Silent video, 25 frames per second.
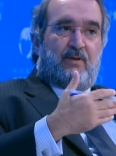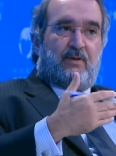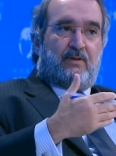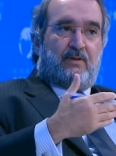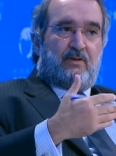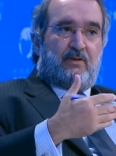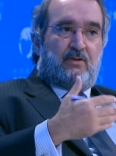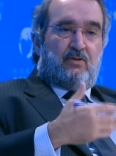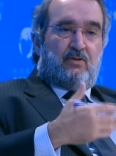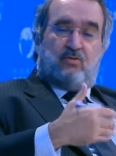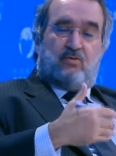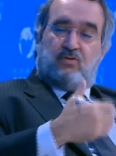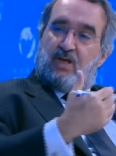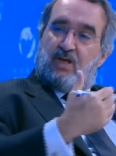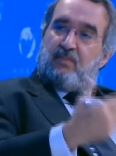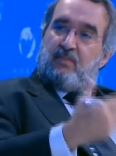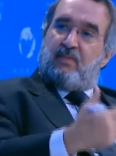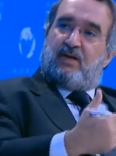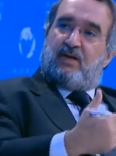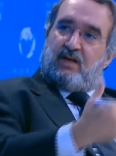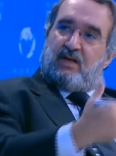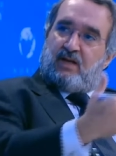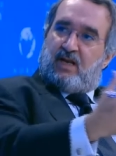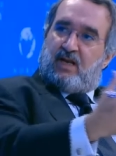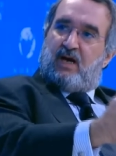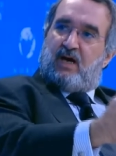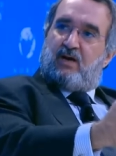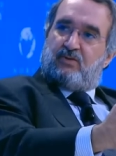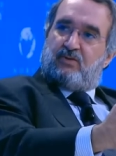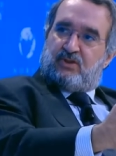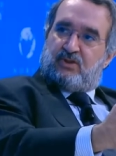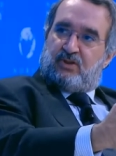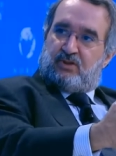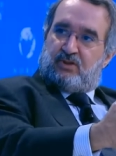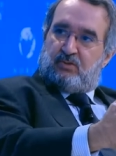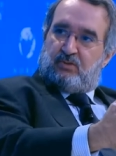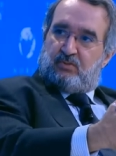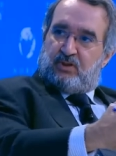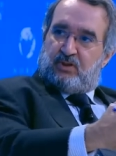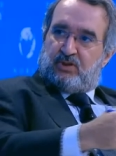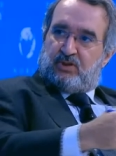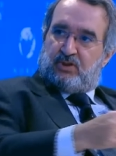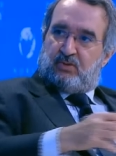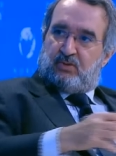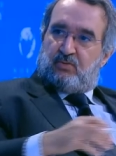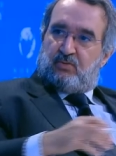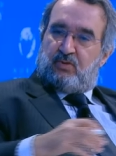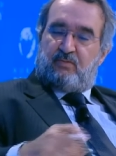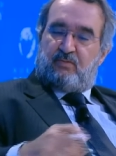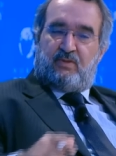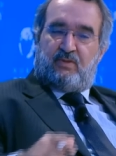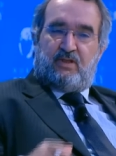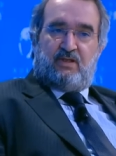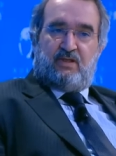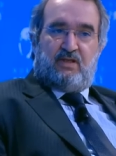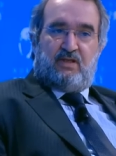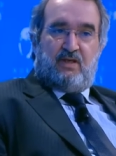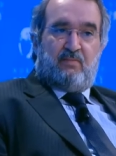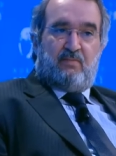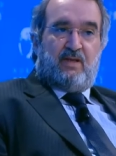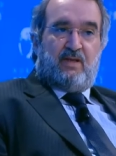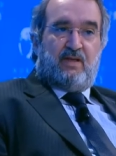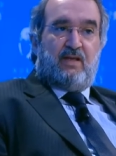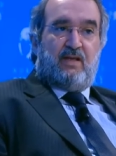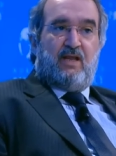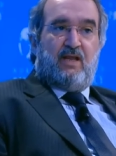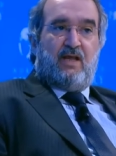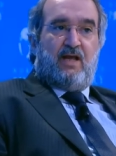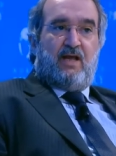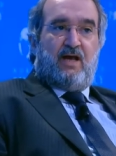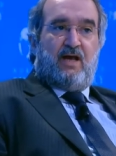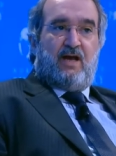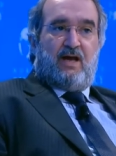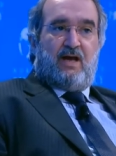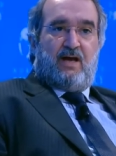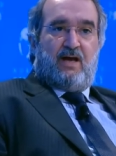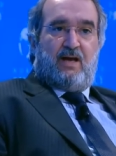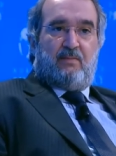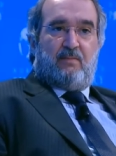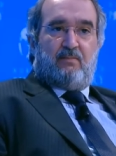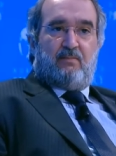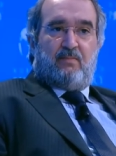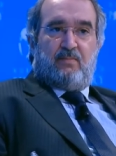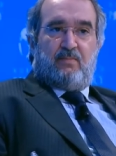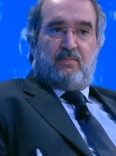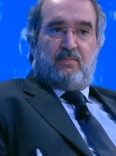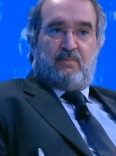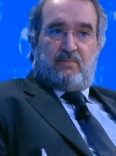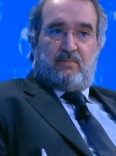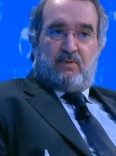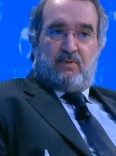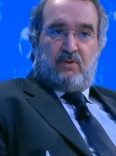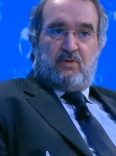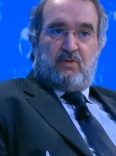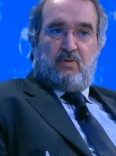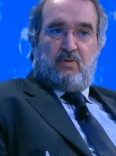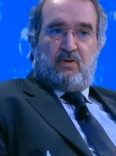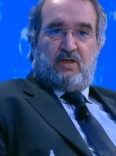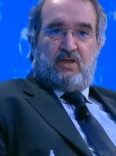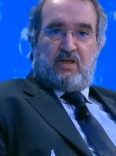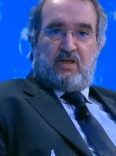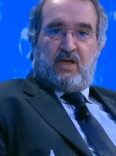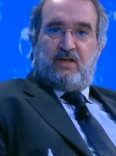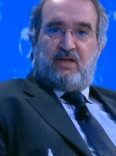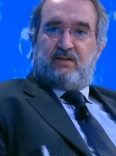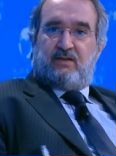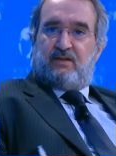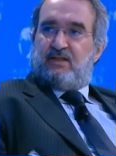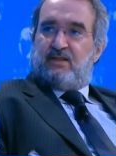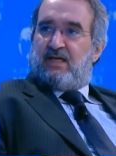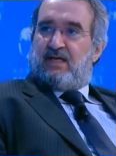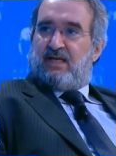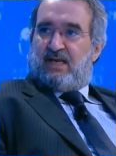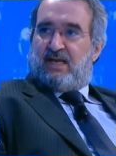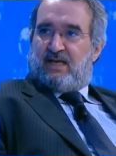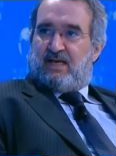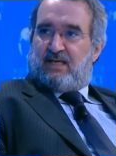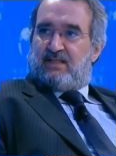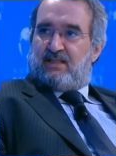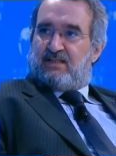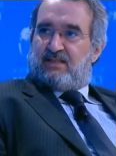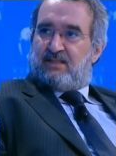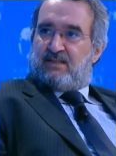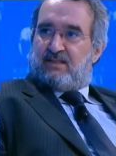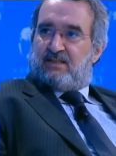Yemen and how situation will be in Yemen, Iran realized